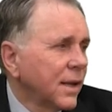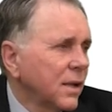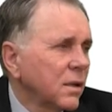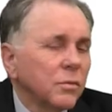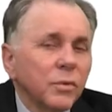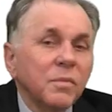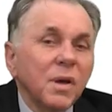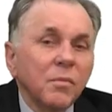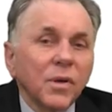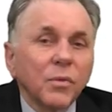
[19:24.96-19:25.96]
Uh,
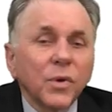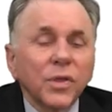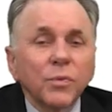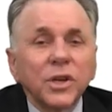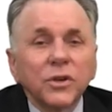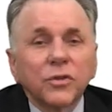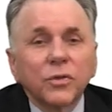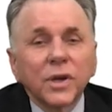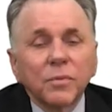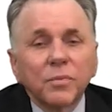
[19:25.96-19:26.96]
remember, with when you
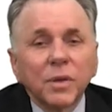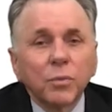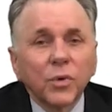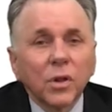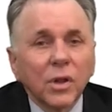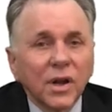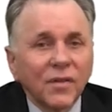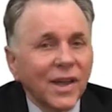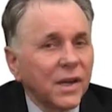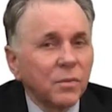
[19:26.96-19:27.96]
treat people with a lot
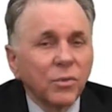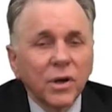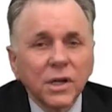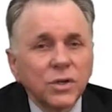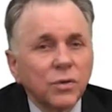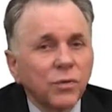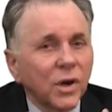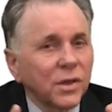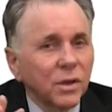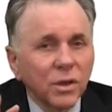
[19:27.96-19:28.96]
of antibiotics, you'll
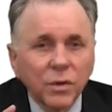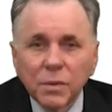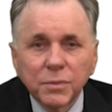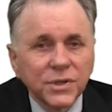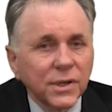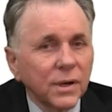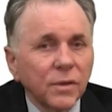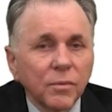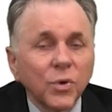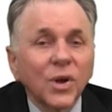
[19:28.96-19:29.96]
find that 30%
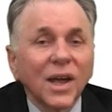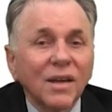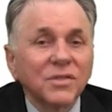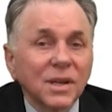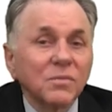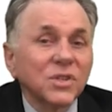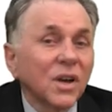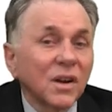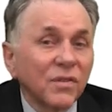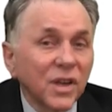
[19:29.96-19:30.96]
of them will have some
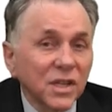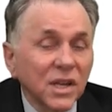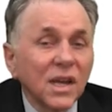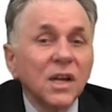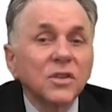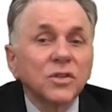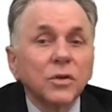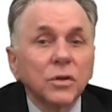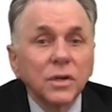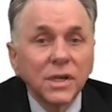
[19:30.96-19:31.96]
side effects. So
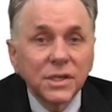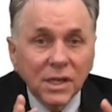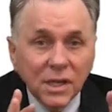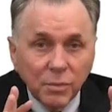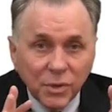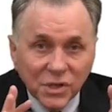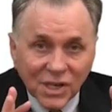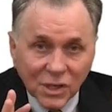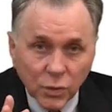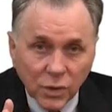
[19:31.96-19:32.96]
you need to keep in
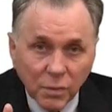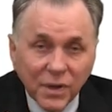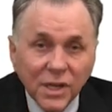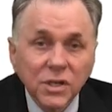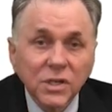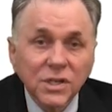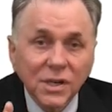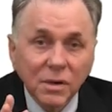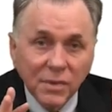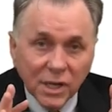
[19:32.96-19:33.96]
touch with the patients
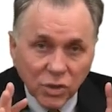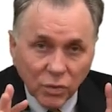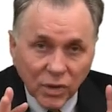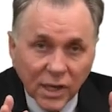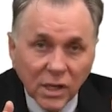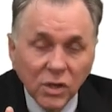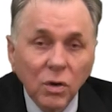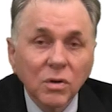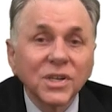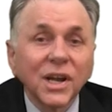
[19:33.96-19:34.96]
and make sure they can
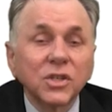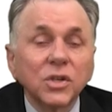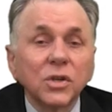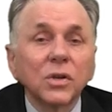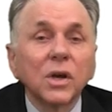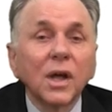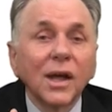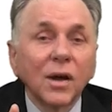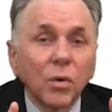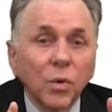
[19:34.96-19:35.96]
contact you
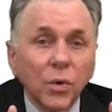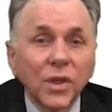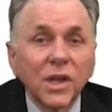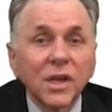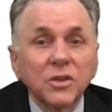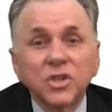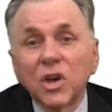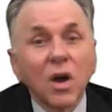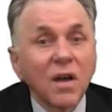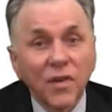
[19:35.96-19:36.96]
or the
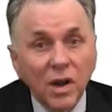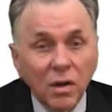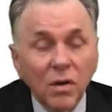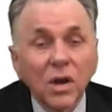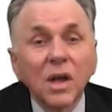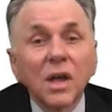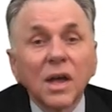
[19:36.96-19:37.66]
GI fellow